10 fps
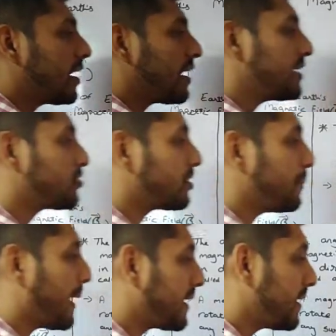aligns with the
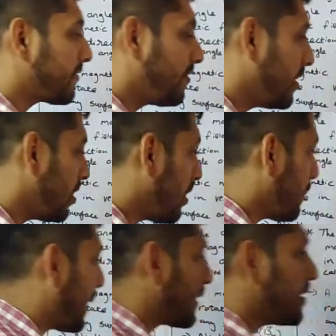magnetic field,
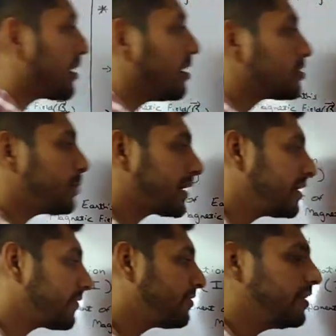Earth's
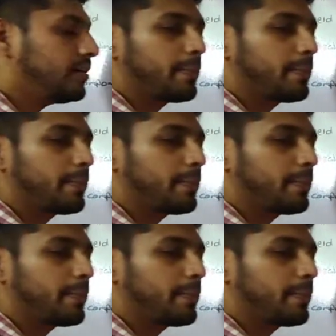magnetic field.